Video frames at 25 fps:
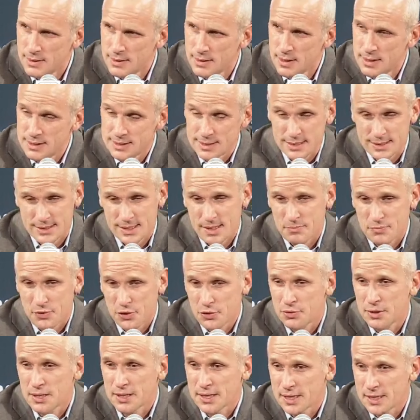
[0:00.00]
he's got to stop
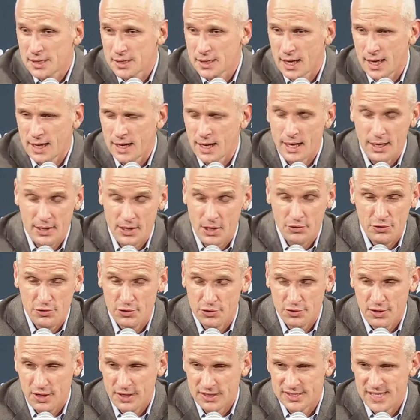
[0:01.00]
doing it. I, I, know you're
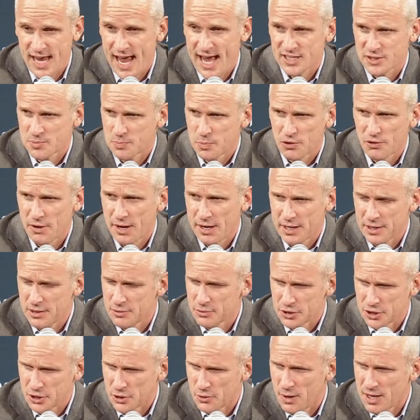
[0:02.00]
exasperated with
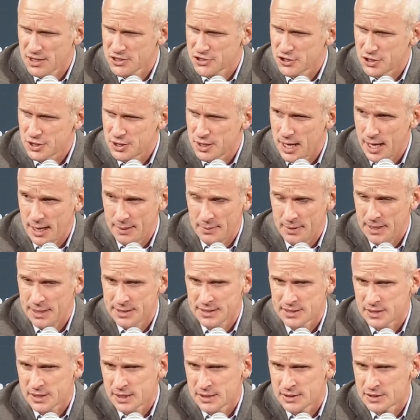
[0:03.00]
the question. I mean,
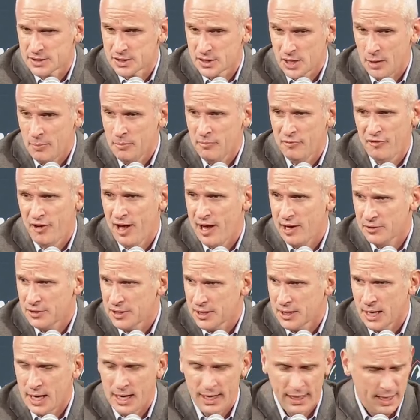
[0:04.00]
it's it's
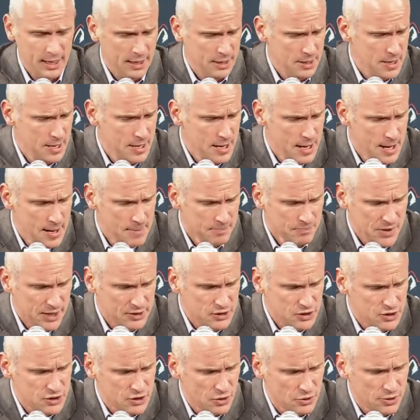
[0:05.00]
dumbfounding. I, I, I,
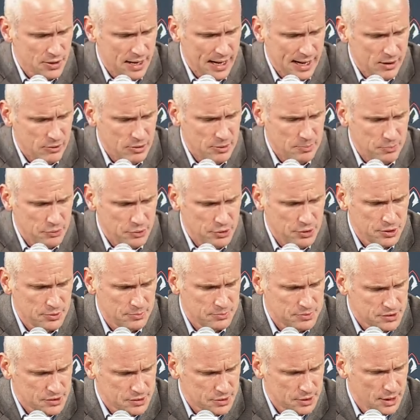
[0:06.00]
just don't know how he put him,
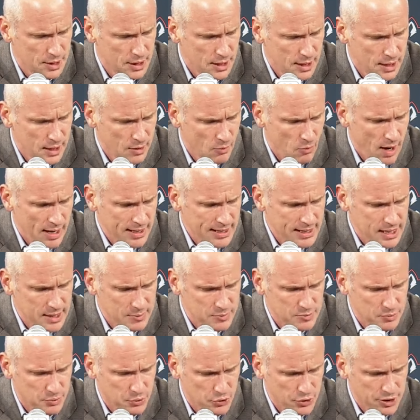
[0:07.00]
why he
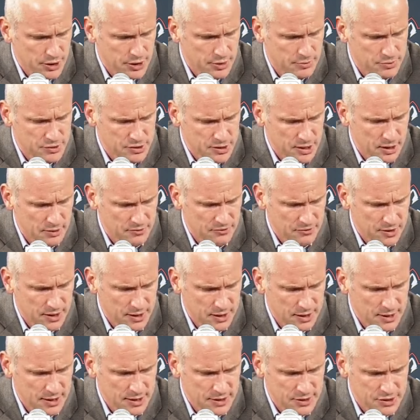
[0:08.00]
keeps putting himself
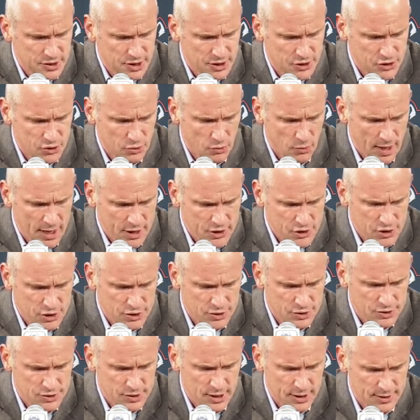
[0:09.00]
in these
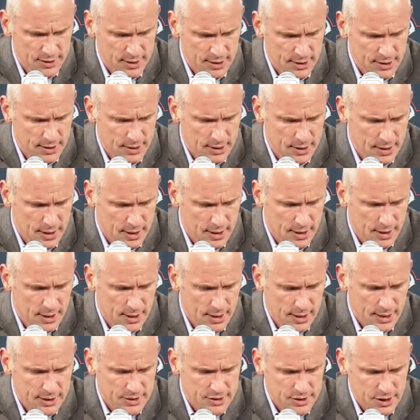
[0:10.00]
situations. I think
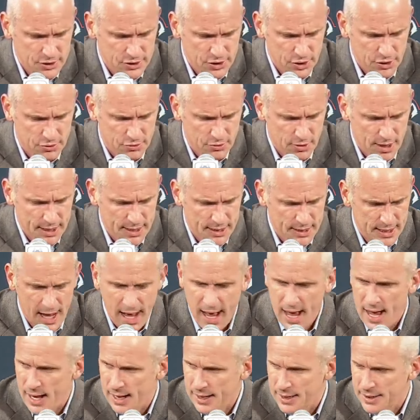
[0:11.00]
he's such a great
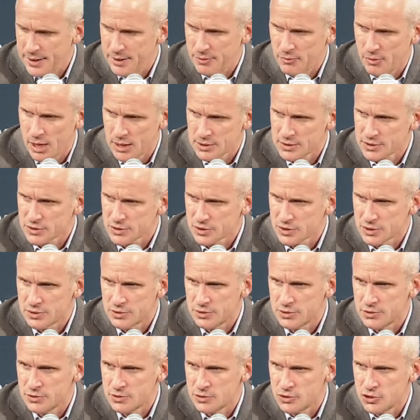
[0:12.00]
guy, and he wants to
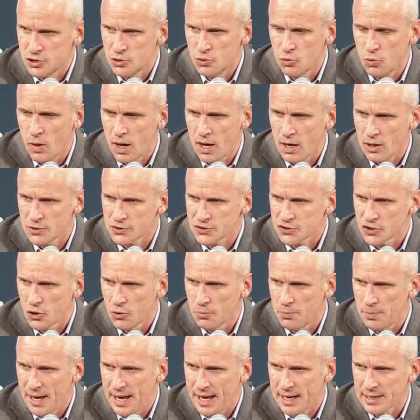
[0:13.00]
do well so
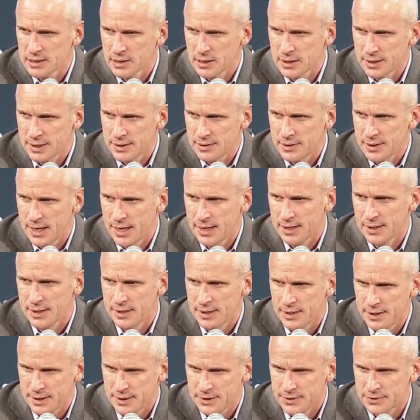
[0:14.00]
badly that
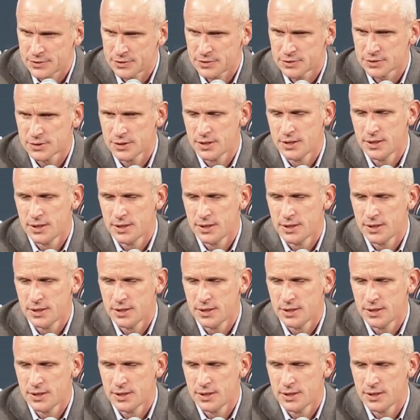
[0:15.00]
he's,